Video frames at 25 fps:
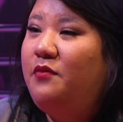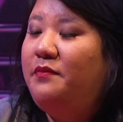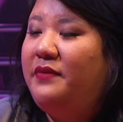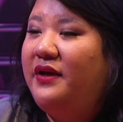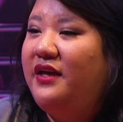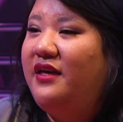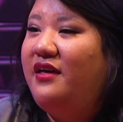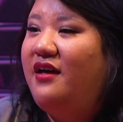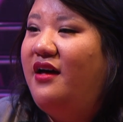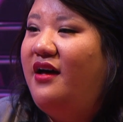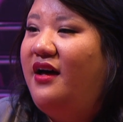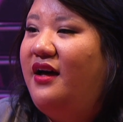Oh
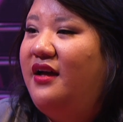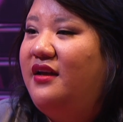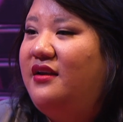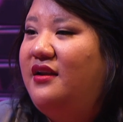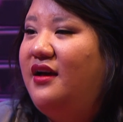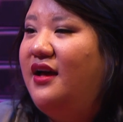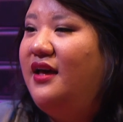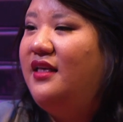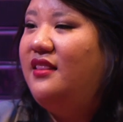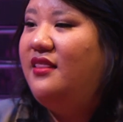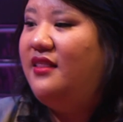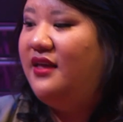my
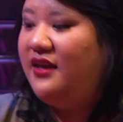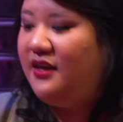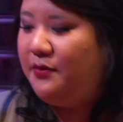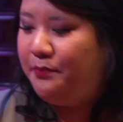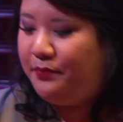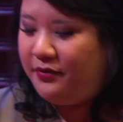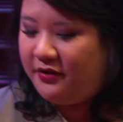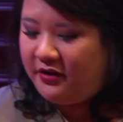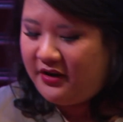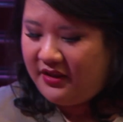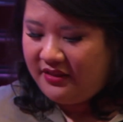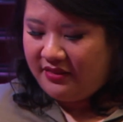God, I
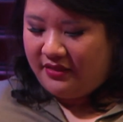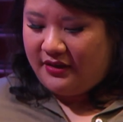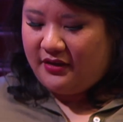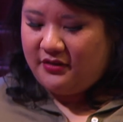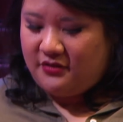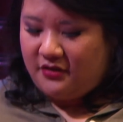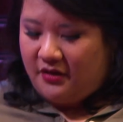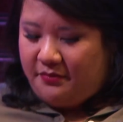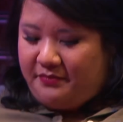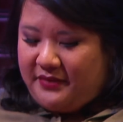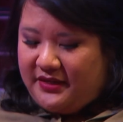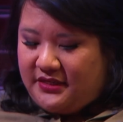like putting
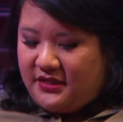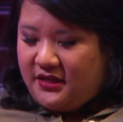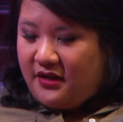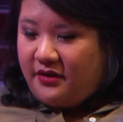things on my